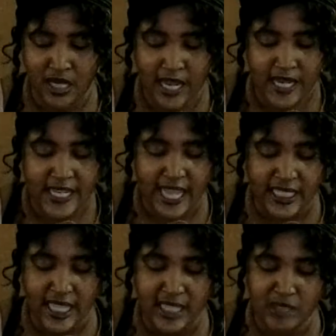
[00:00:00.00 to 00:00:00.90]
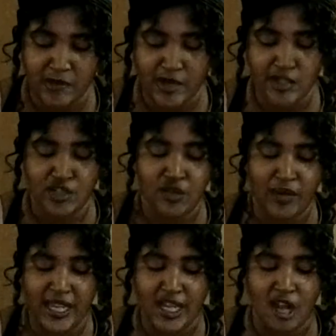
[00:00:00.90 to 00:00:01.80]
That's that spiritual
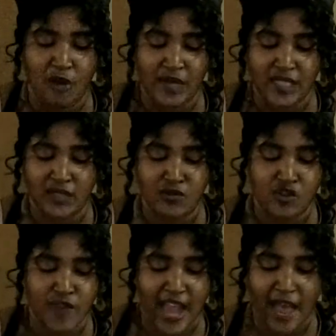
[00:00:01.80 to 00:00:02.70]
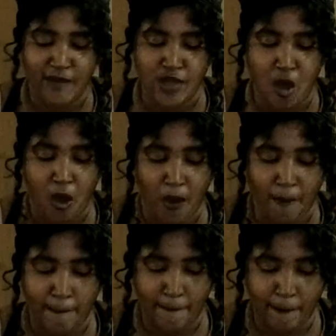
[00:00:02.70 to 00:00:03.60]
egoism trap, y'all.
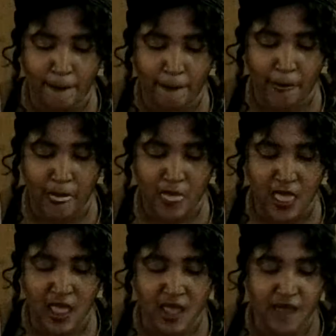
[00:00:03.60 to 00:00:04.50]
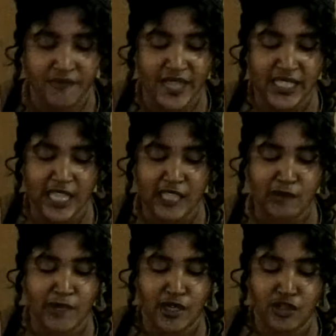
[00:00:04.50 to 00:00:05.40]
That's that
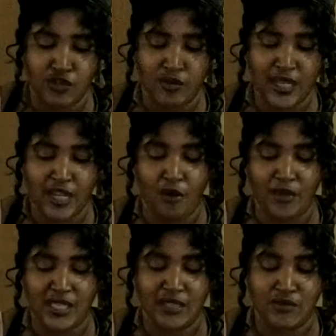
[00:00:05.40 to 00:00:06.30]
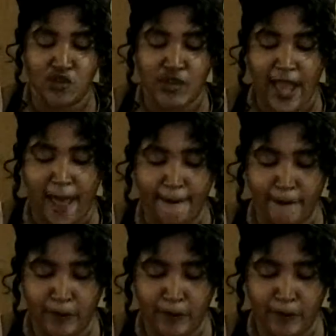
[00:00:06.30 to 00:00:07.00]
spiritual egoism trap.